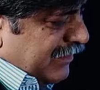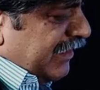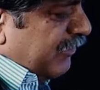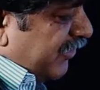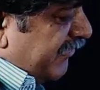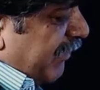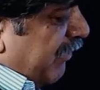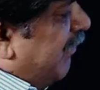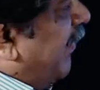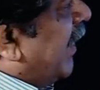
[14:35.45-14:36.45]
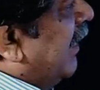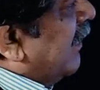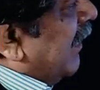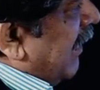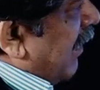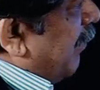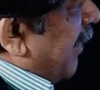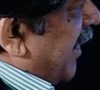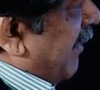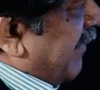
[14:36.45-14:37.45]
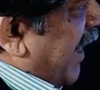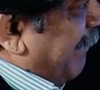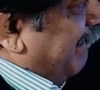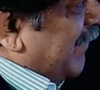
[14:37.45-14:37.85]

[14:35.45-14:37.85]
they don't survive for a, a long period of time.